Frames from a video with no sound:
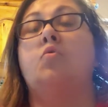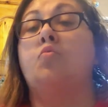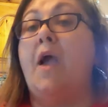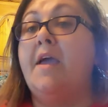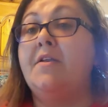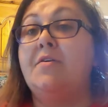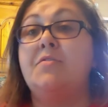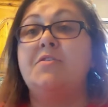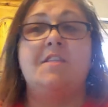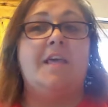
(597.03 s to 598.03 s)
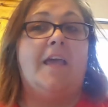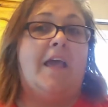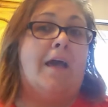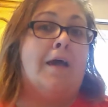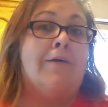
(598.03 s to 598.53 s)
writers. They
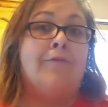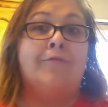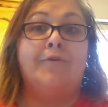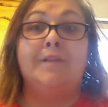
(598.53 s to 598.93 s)
have